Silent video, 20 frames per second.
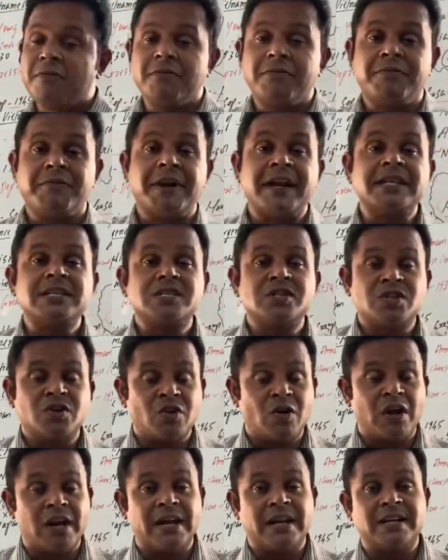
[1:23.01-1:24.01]
French
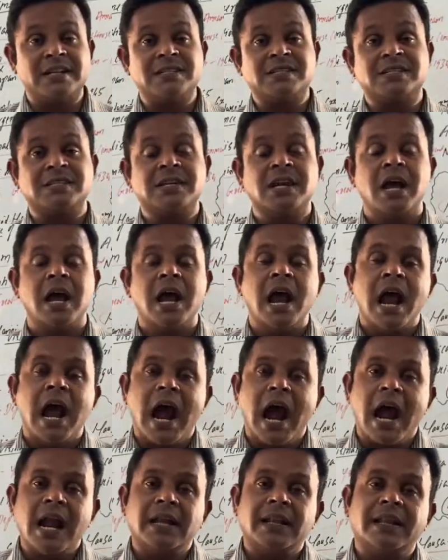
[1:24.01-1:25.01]
colonists
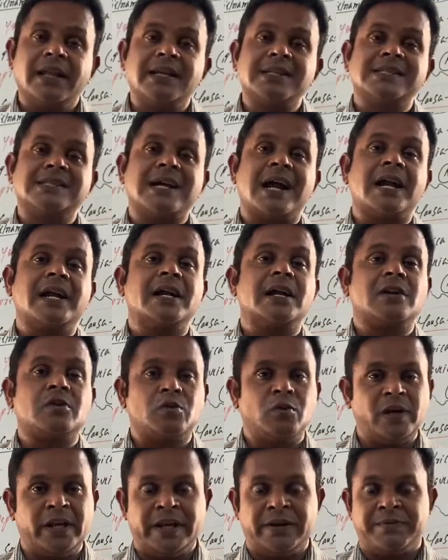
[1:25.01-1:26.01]
and they started
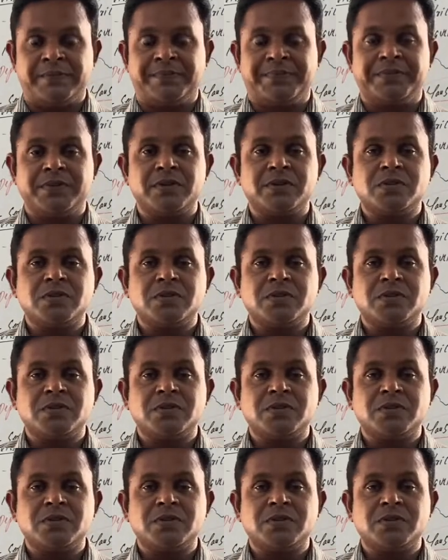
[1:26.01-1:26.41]
ruling.